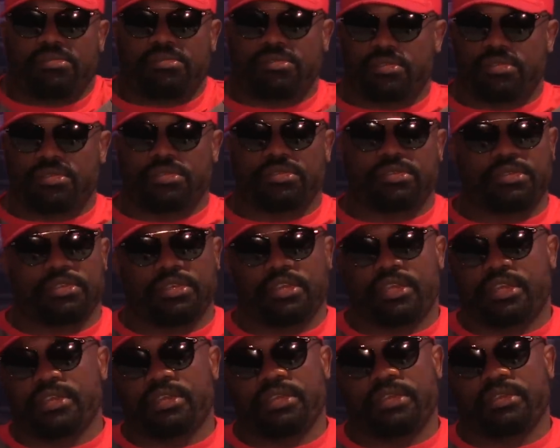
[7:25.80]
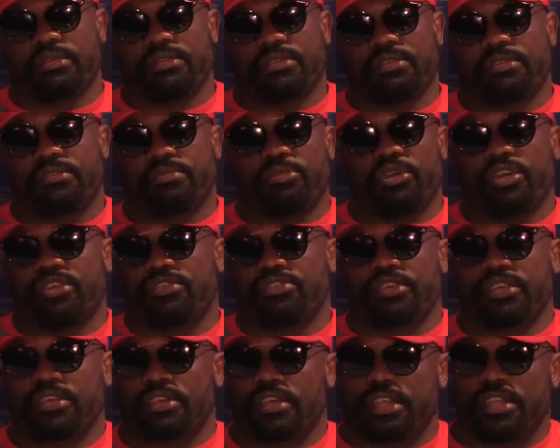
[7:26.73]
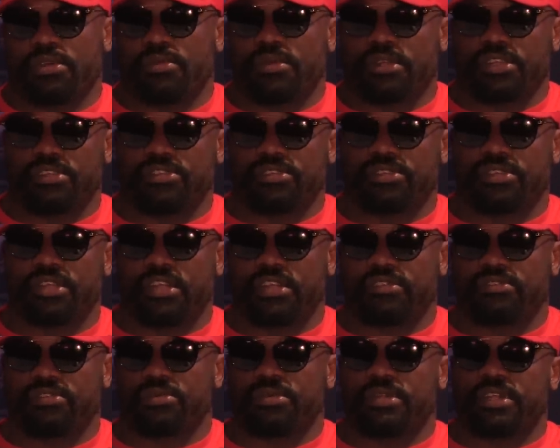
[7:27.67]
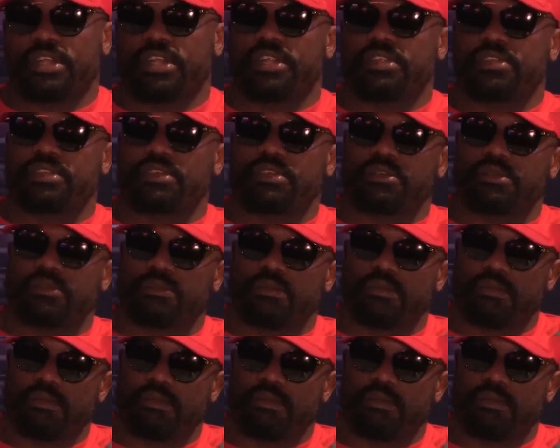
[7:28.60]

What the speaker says: Yeah. He's boxing. Anyone is good enough to win anything.